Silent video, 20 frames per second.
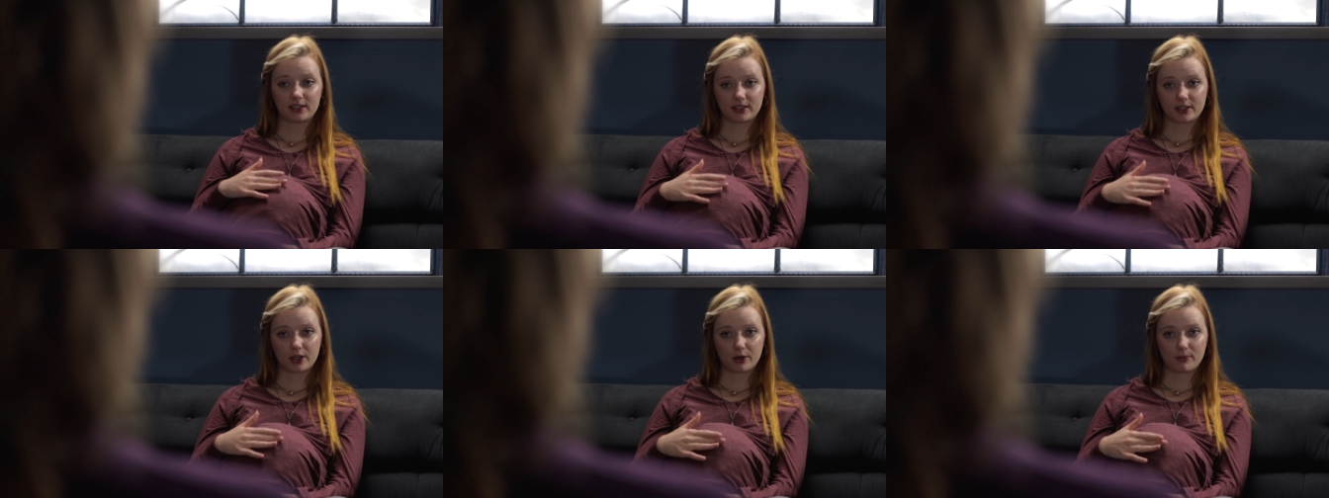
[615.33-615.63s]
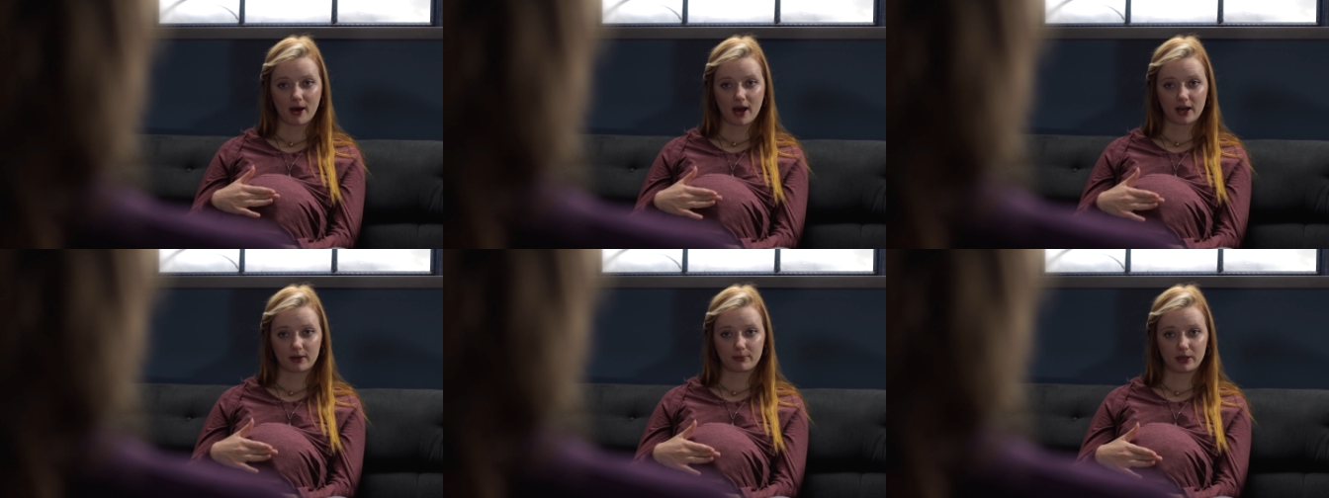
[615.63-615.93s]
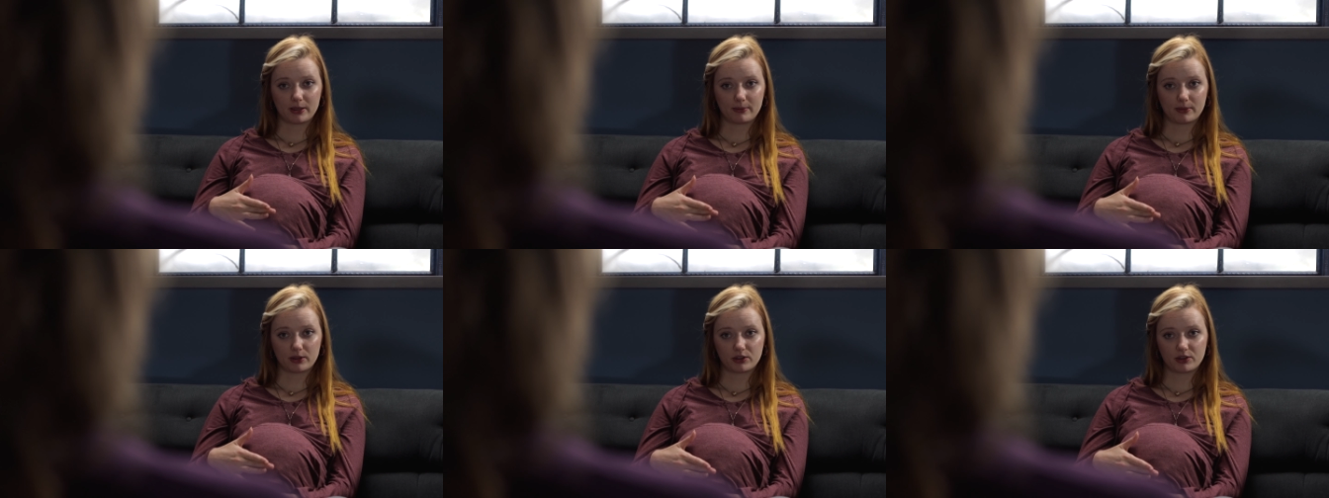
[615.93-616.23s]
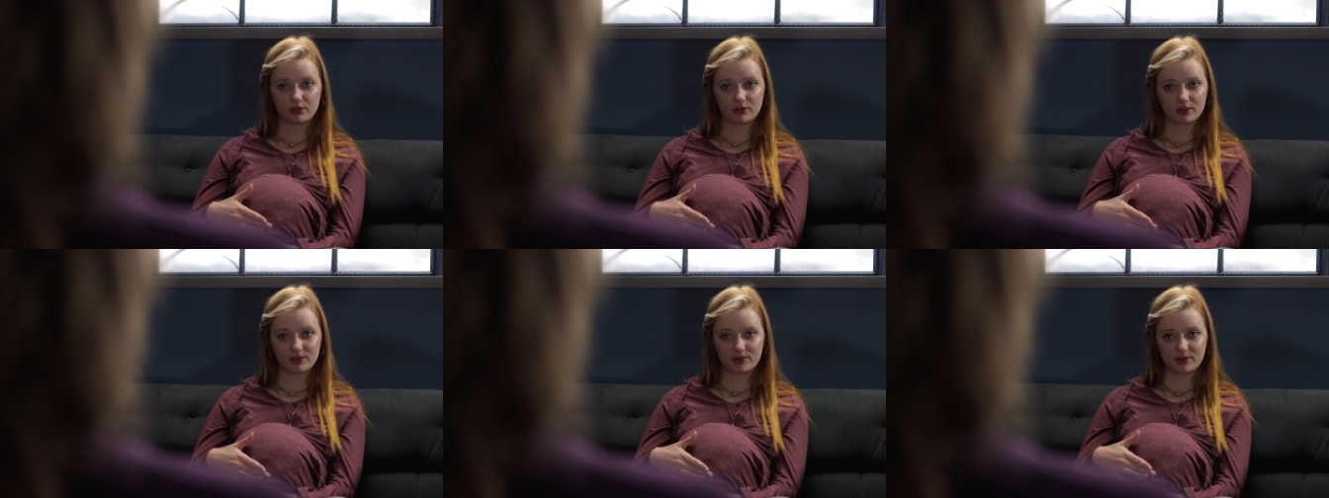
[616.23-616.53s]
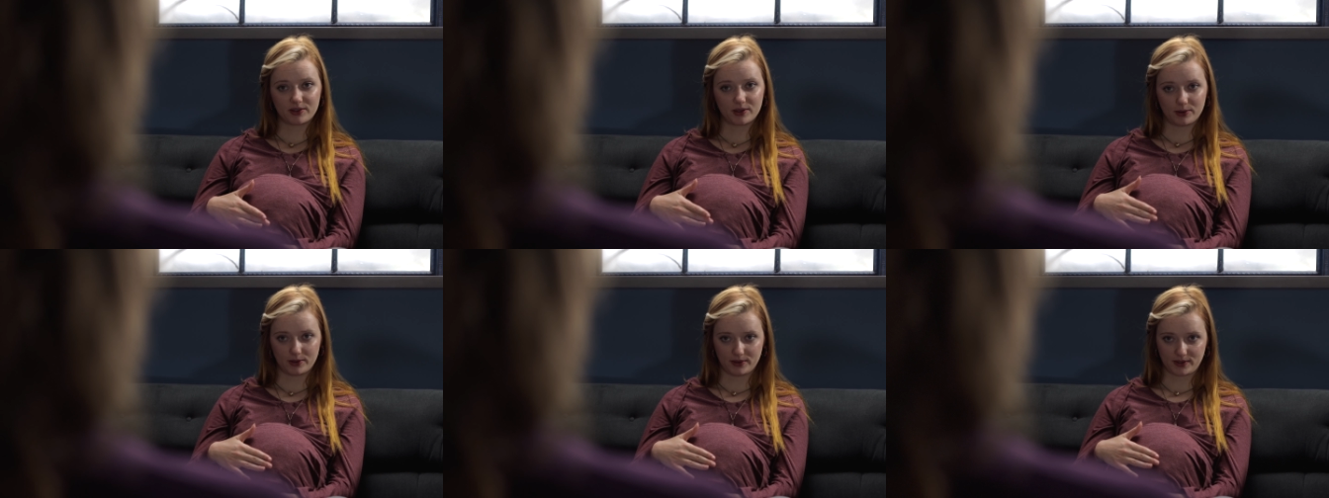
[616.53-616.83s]
to go back pretty much as
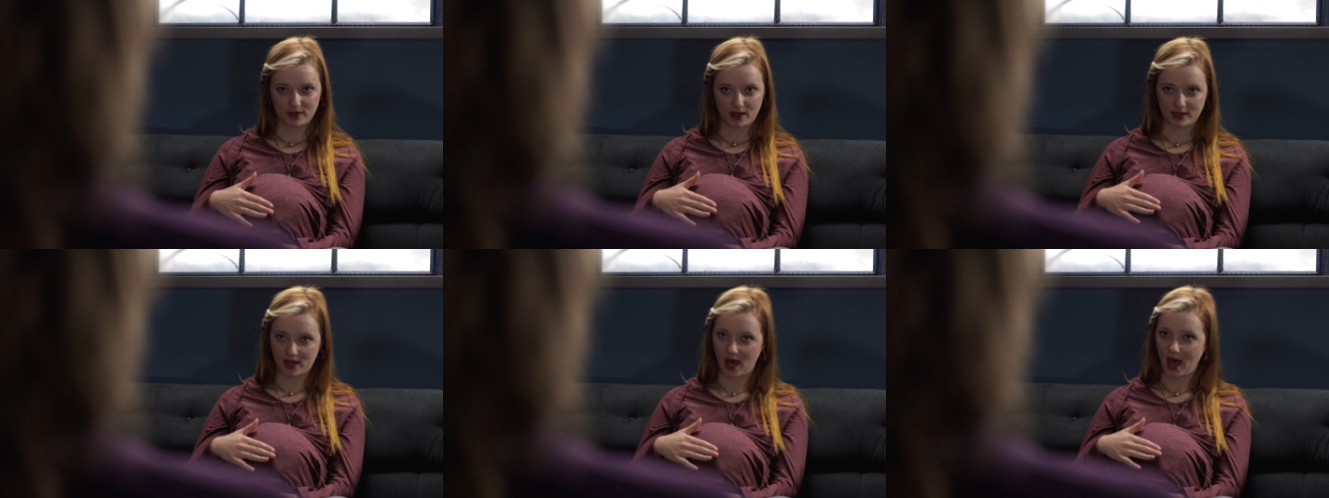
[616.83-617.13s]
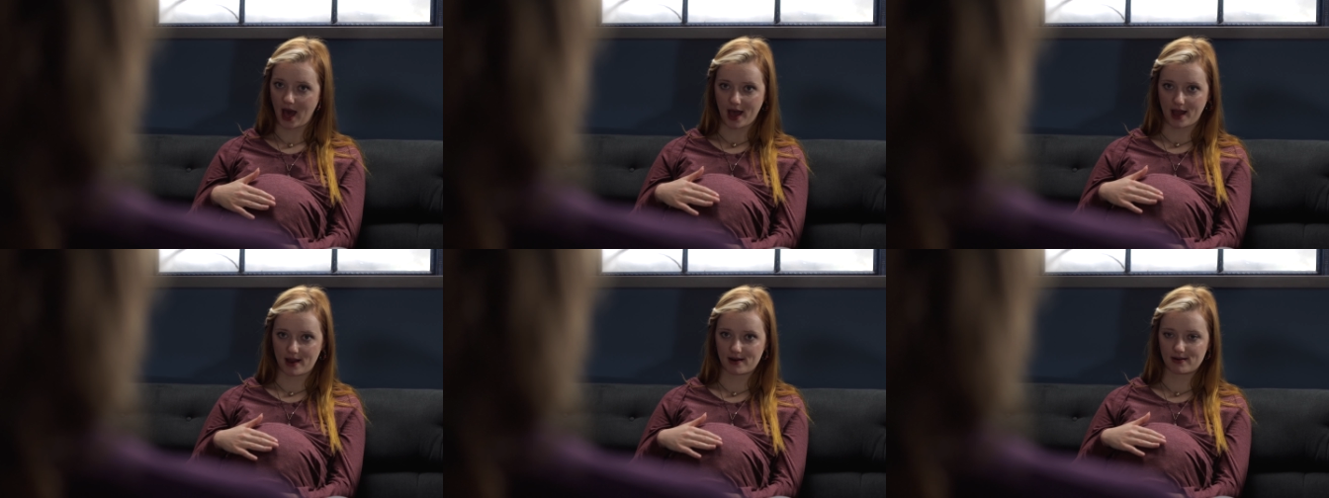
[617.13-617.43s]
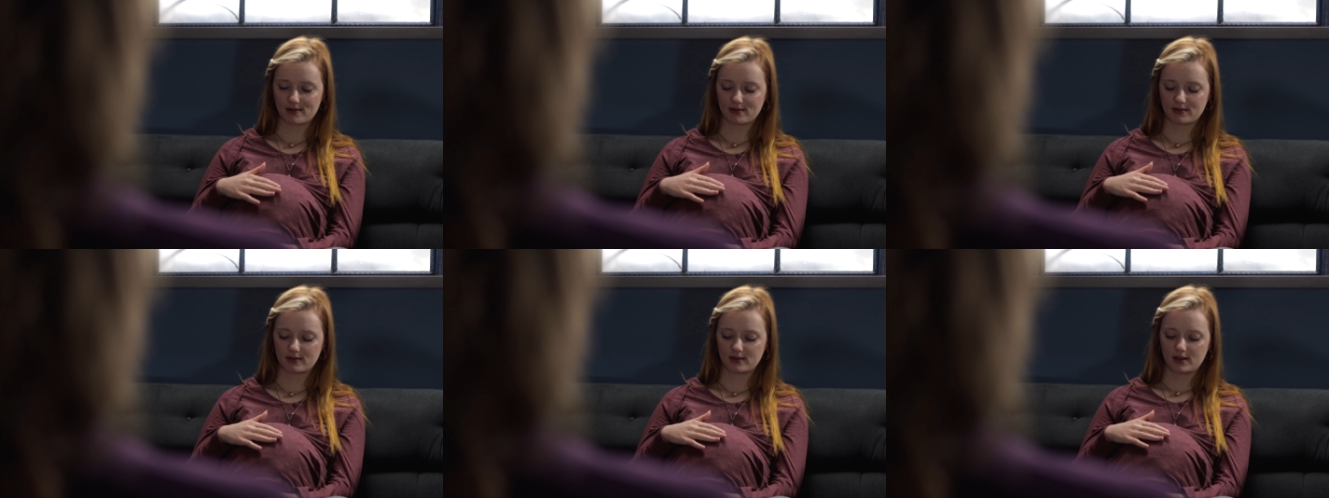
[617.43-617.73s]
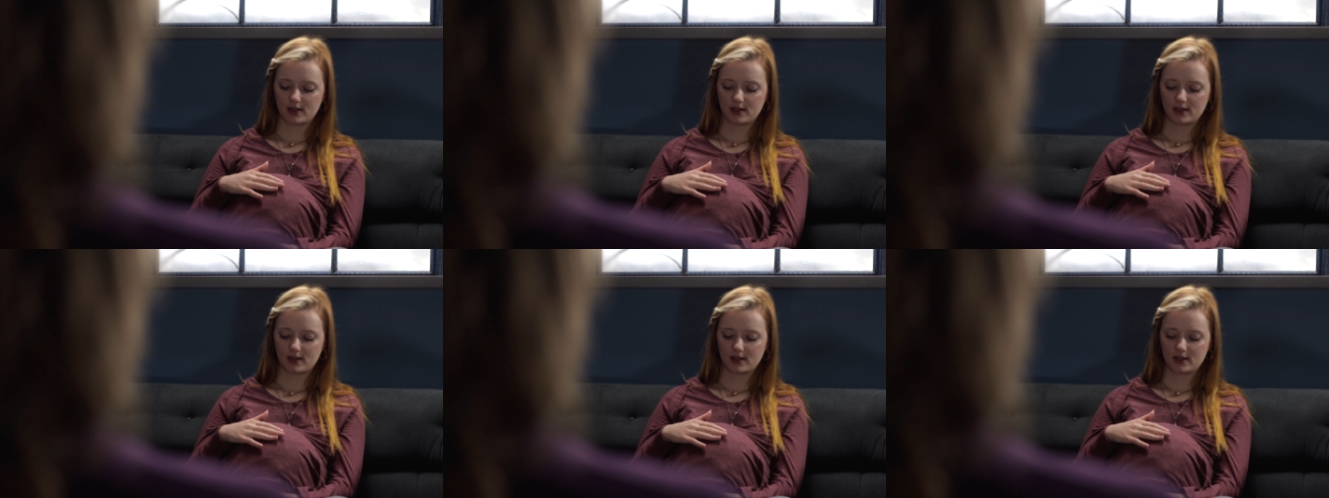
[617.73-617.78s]
soon as I can,